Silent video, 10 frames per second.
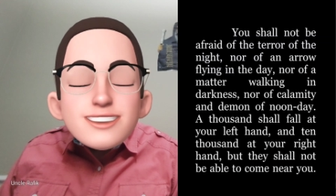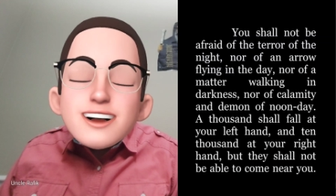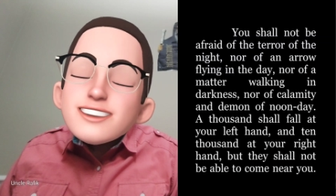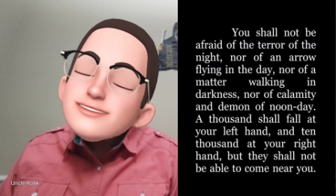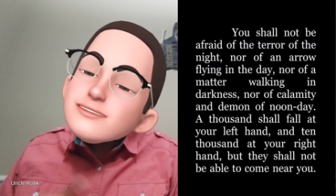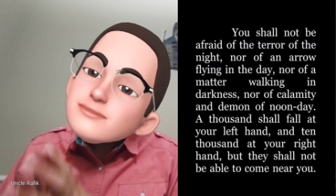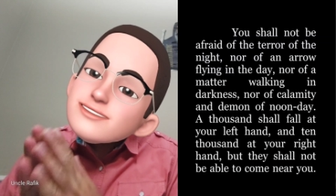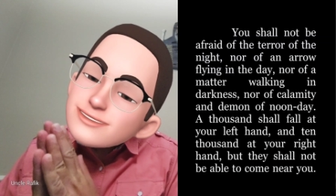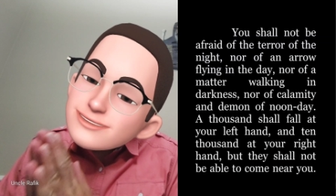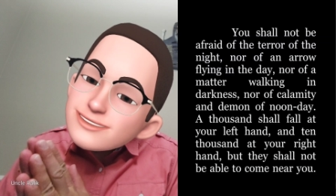and the Holy
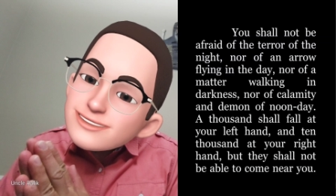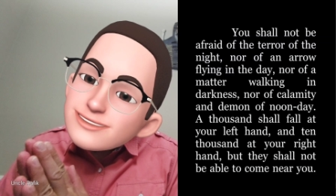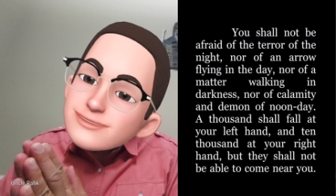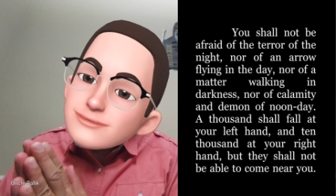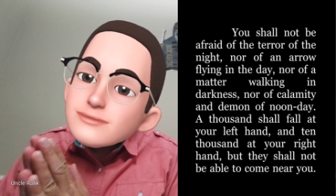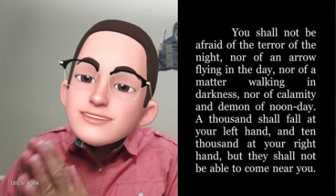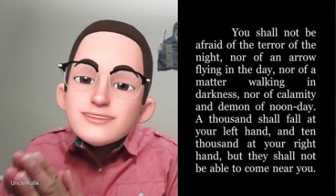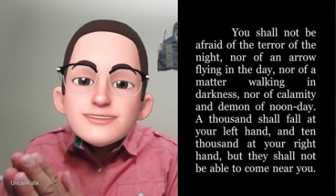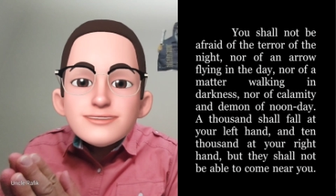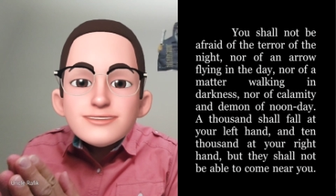Spirit, one
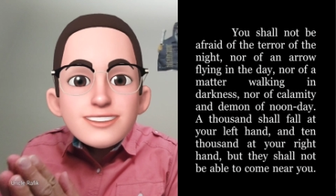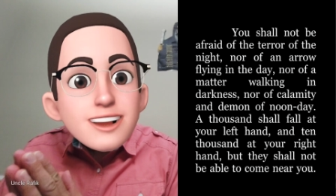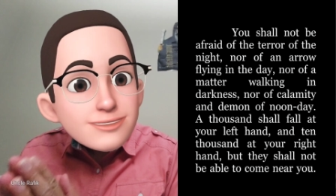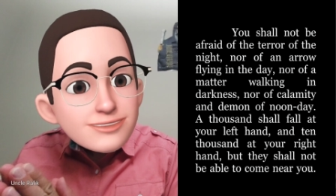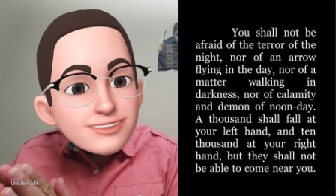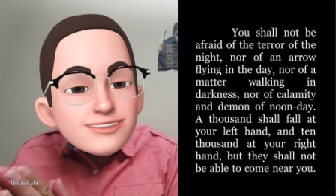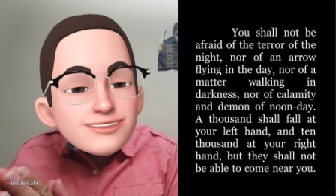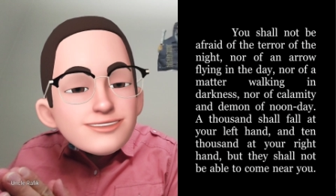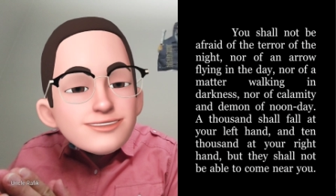God. Amen.